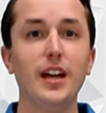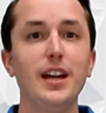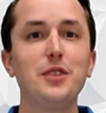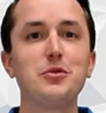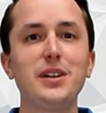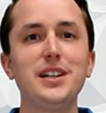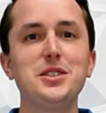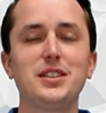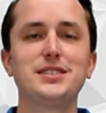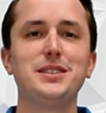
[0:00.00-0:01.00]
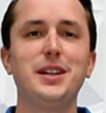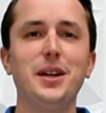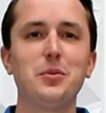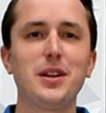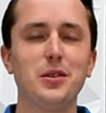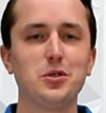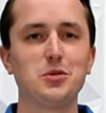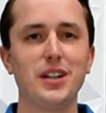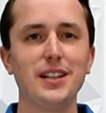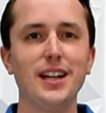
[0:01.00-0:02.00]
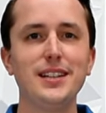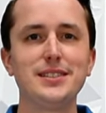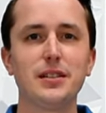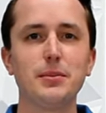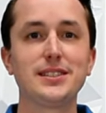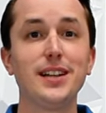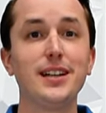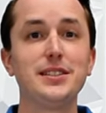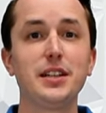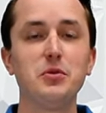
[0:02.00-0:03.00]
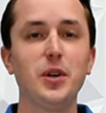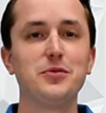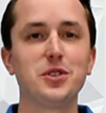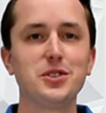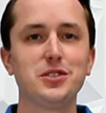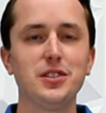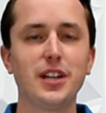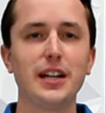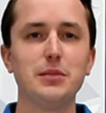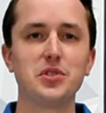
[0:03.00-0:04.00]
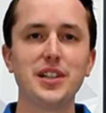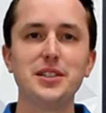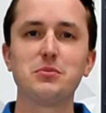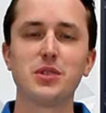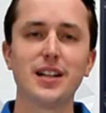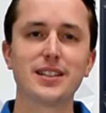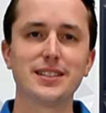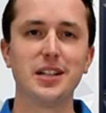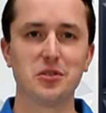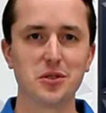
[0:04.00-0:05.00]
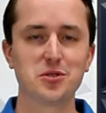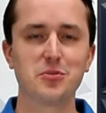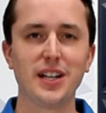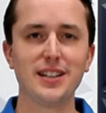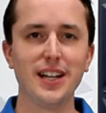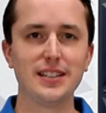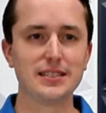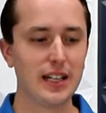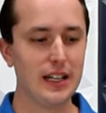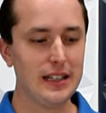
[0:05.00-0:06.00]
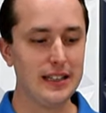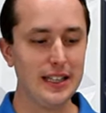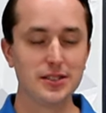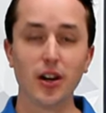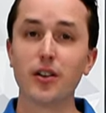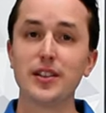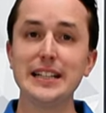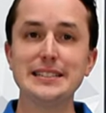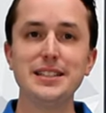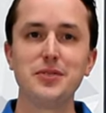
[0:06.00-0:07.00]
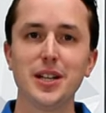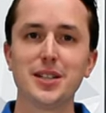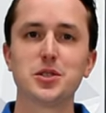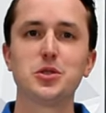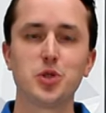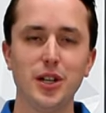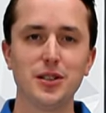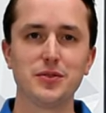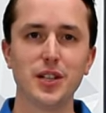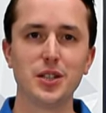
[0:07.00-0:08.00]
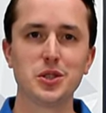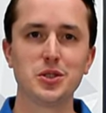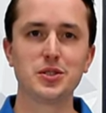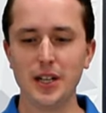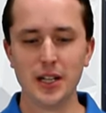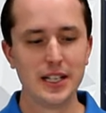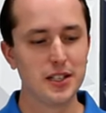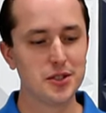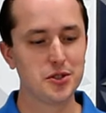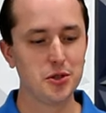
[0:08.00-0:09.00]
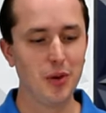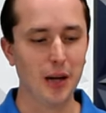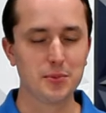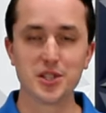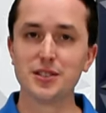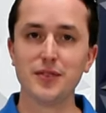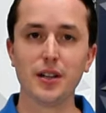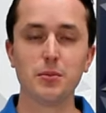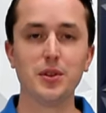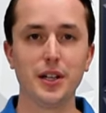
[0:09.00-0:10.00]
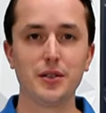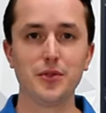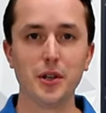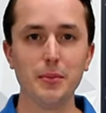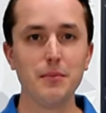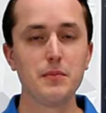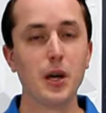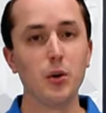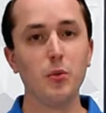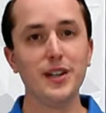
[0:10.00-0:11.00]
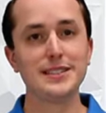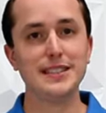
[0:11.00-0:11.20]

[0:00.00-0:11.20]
Hey everybody, Justin here with Ultra Bright Lights, and I'm excited to give you a first look at a brand new product here at Ultra Bright Lights. These are the Z Flash trailer flashers. There's two options available here in front of me. One is